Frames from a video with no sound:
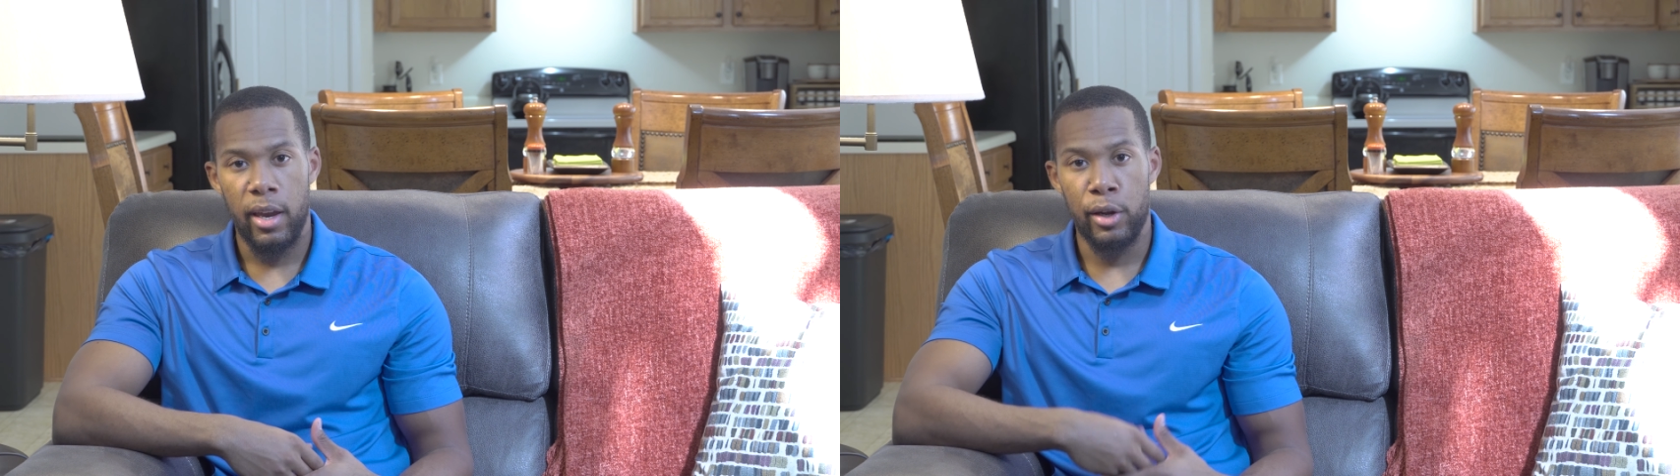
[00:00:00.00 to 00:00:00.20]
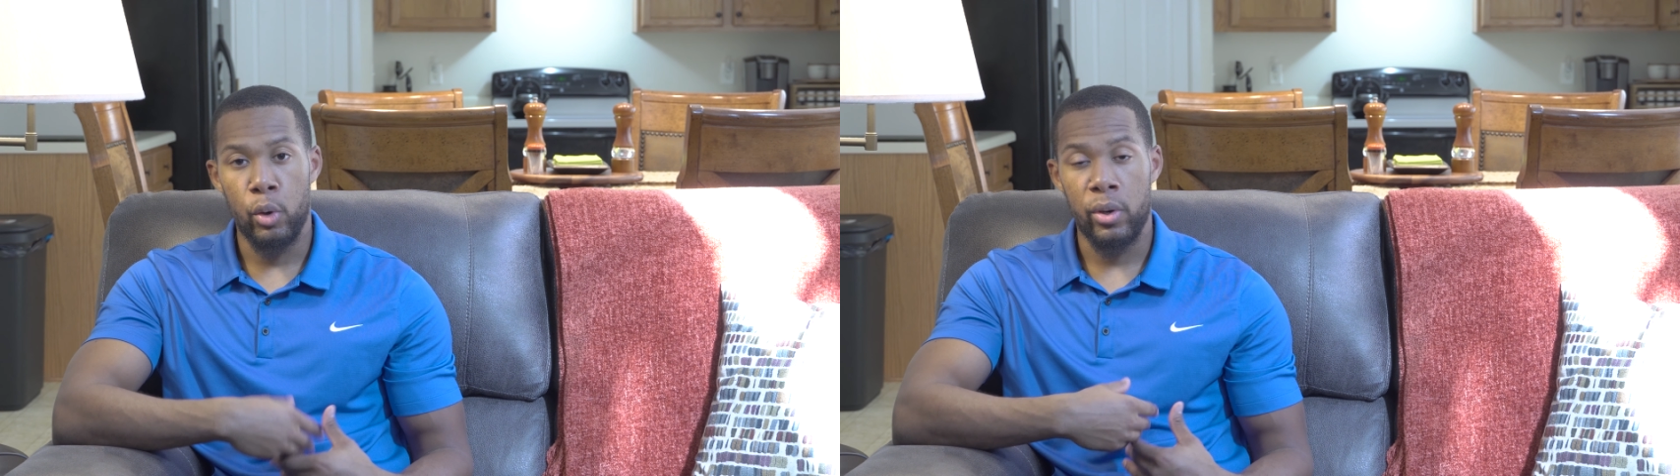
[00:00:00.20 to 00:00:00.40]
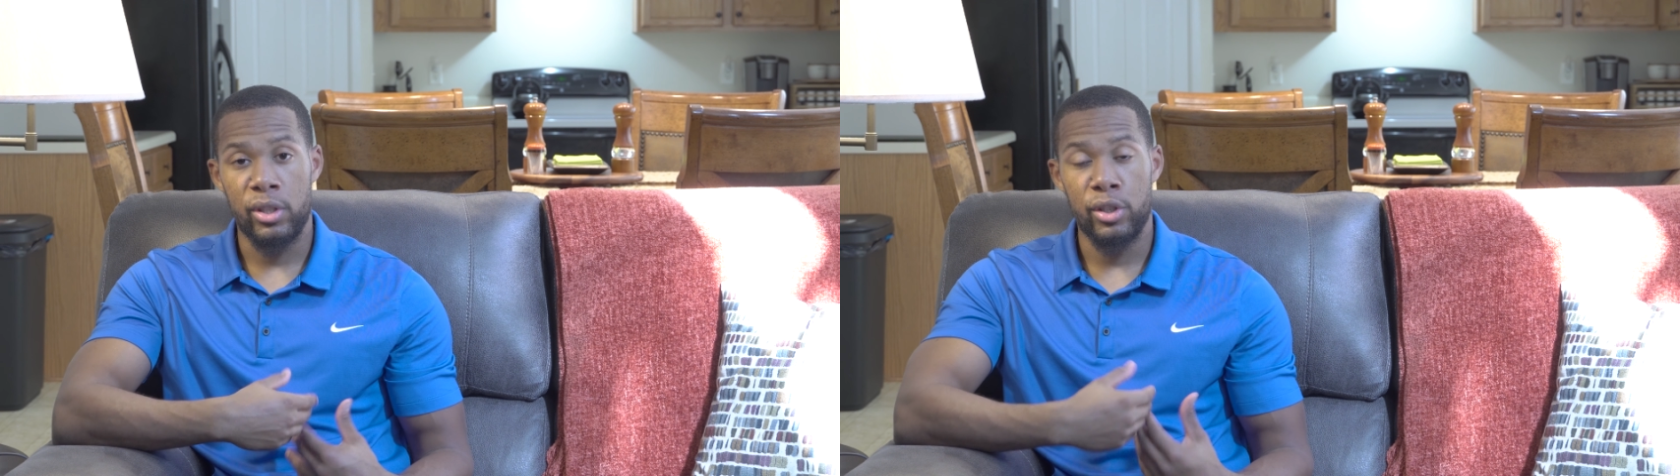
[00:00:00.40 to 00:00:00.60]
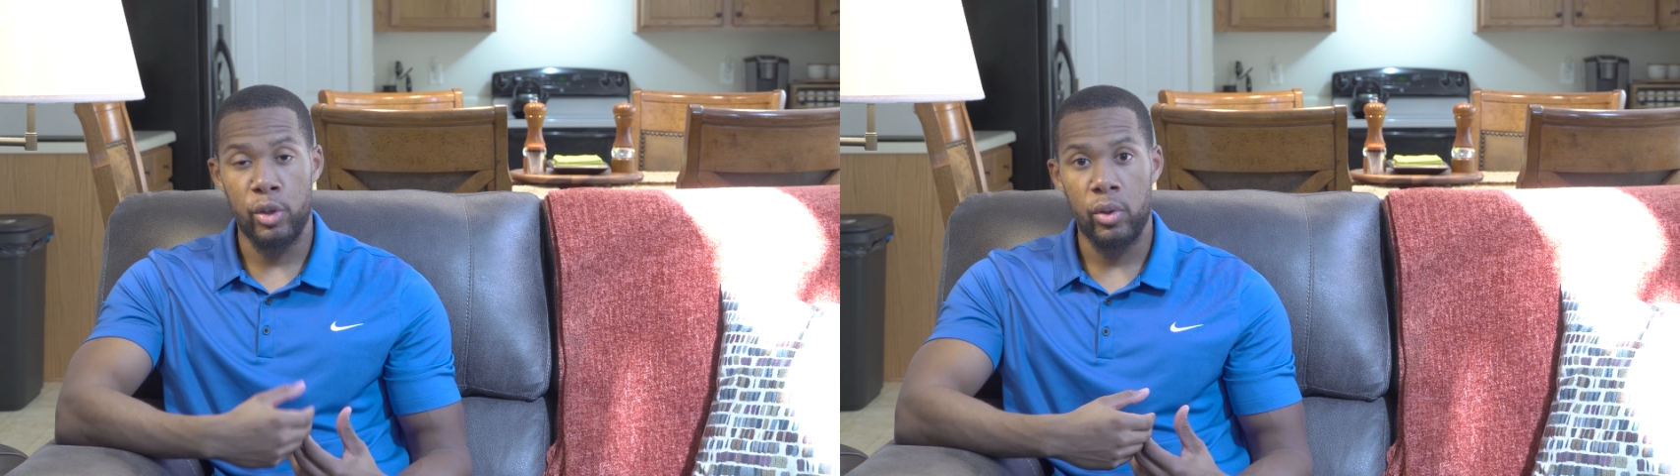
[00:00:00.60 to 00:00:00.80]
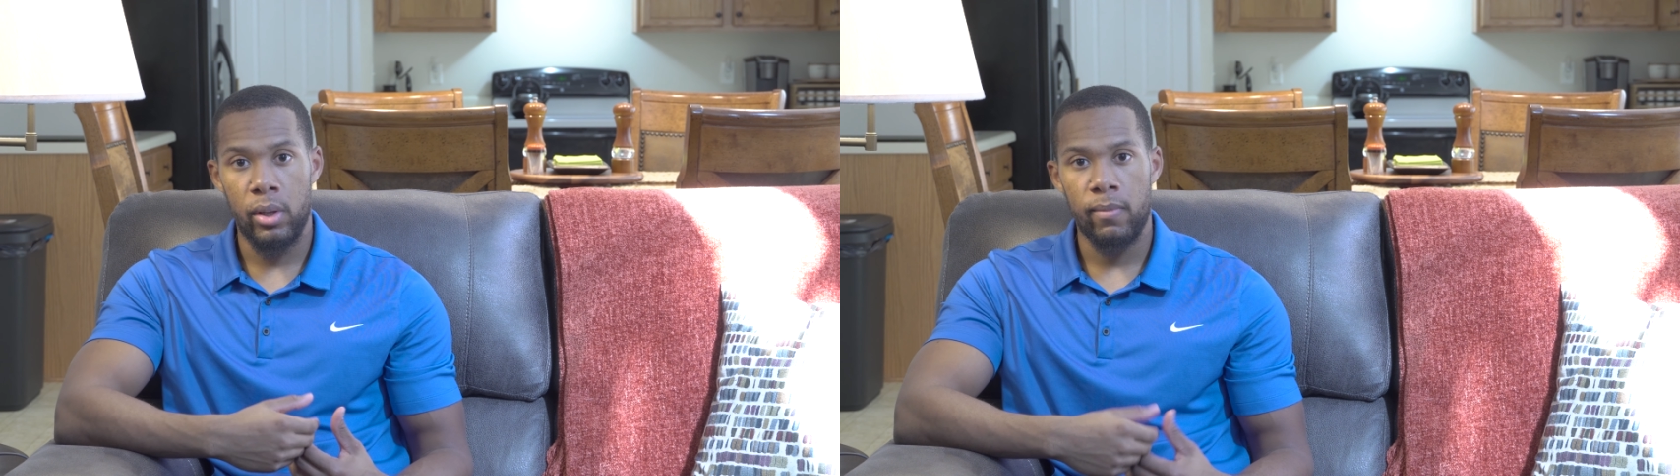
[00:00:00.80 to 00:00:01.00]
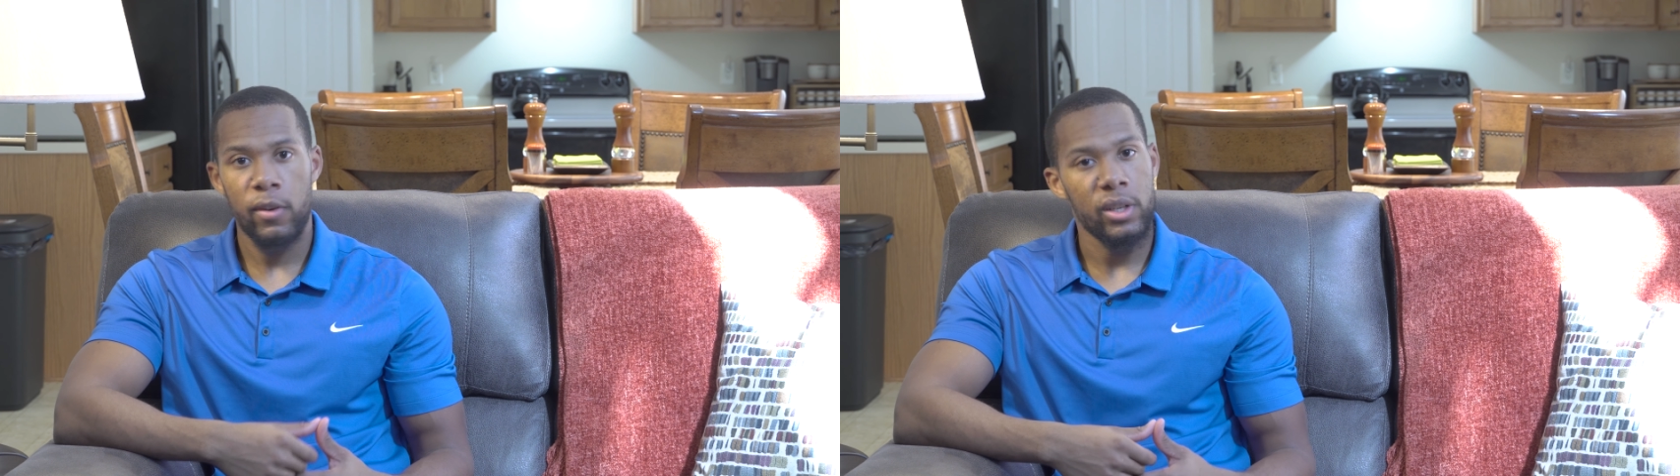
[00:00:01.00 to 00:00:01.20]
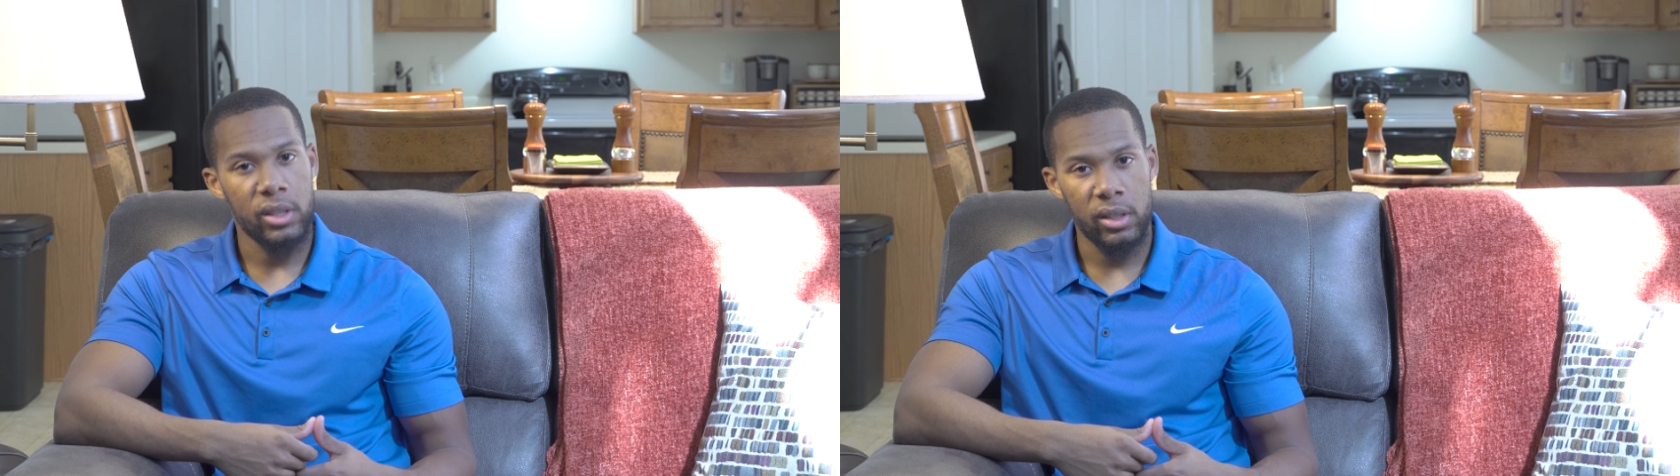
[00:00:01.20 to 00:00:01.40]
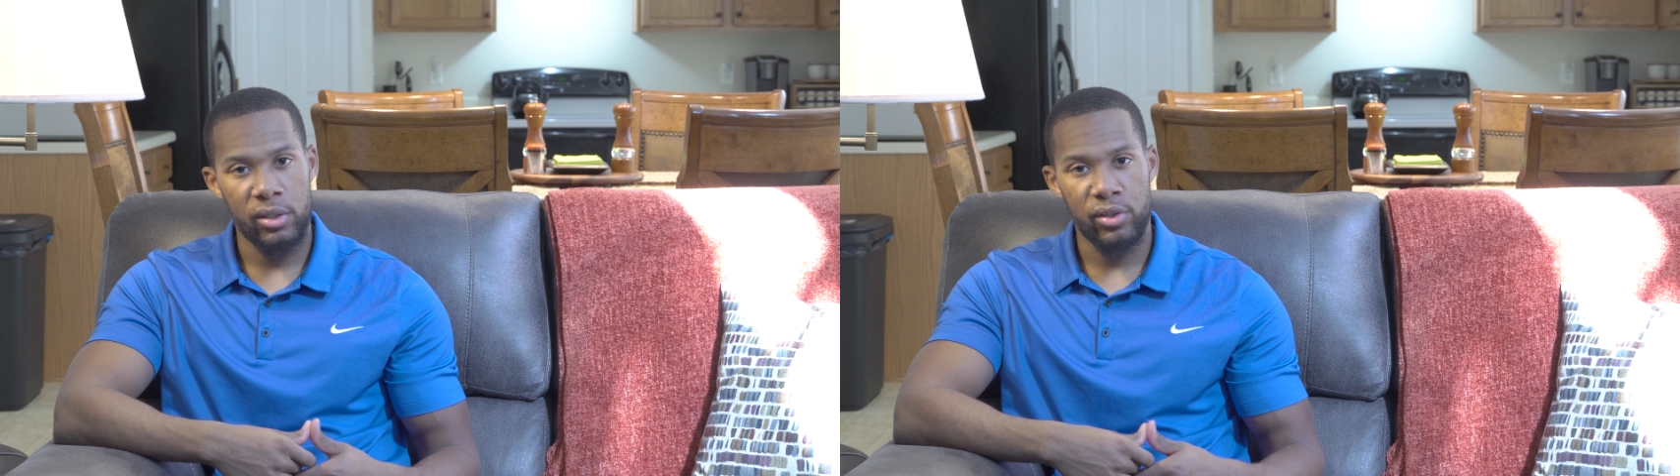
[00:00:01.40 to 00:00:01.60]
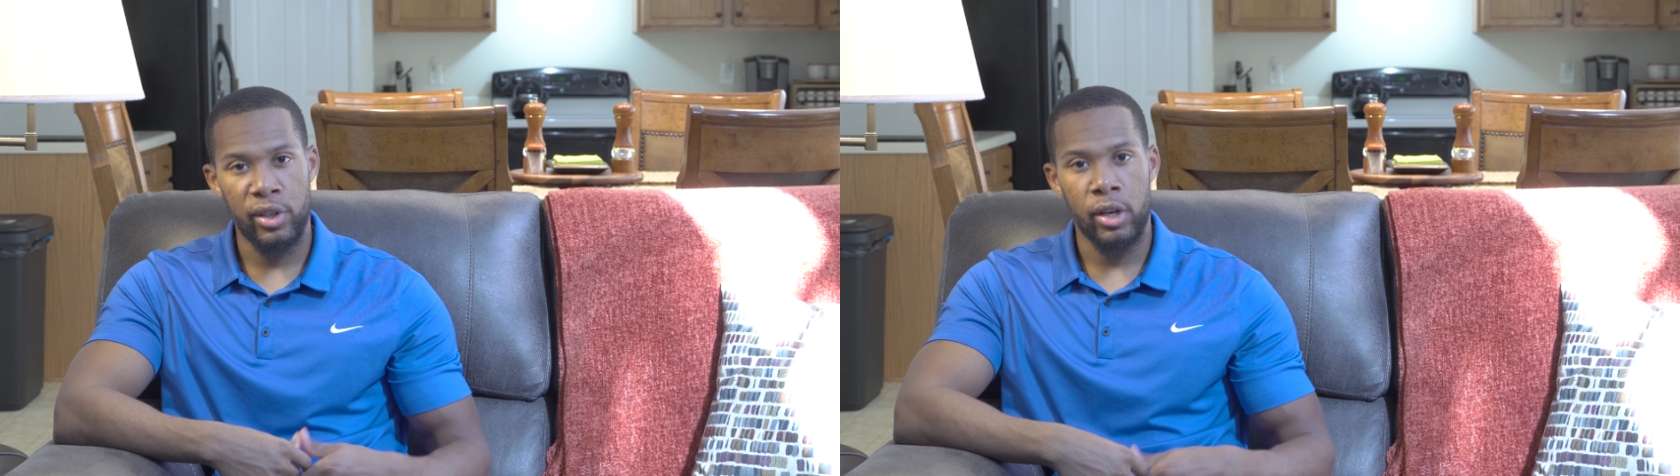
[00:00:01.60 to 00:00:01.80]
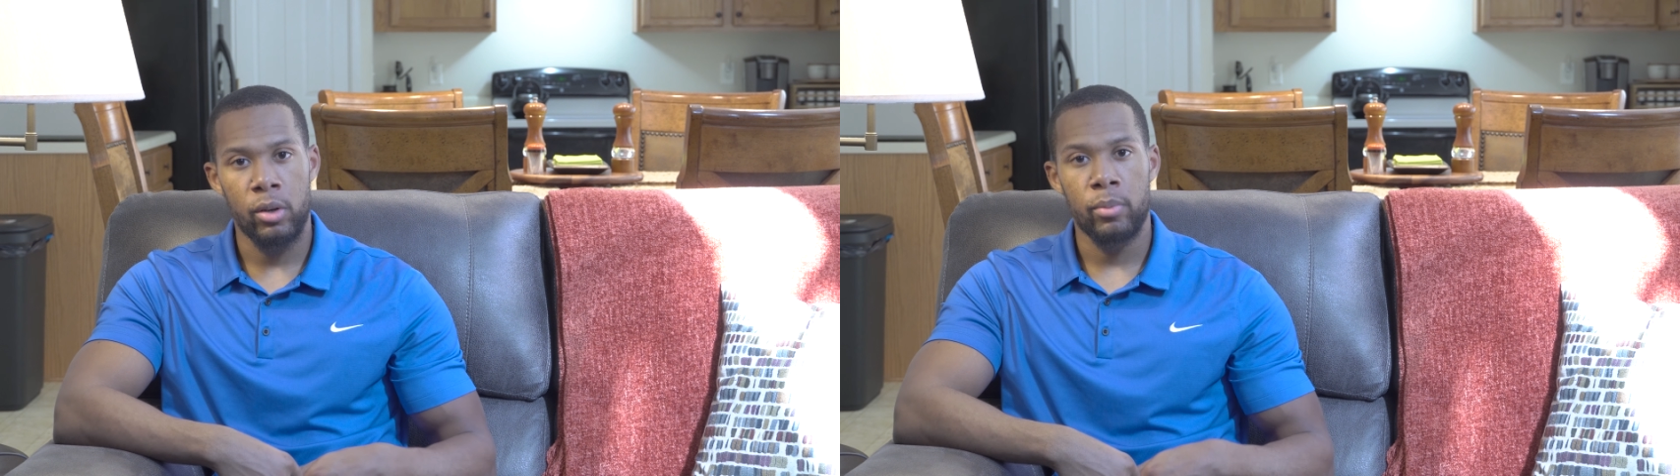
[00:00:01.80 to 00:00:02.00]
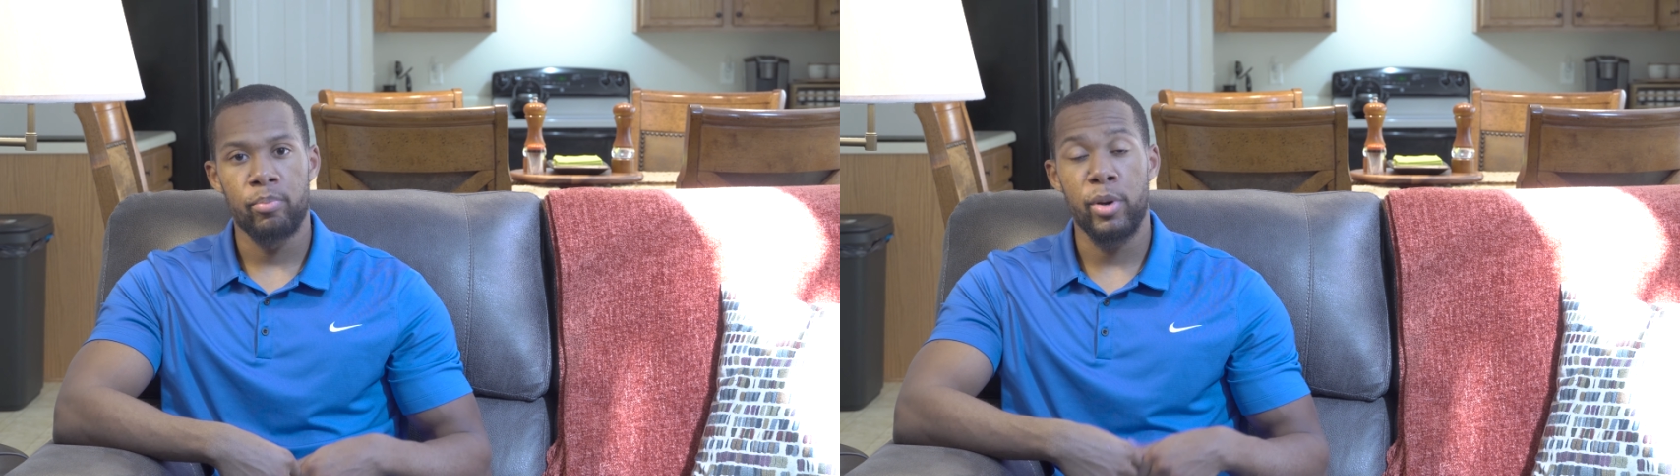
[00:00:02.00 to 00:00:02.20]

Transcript: in order to do them versus, you know,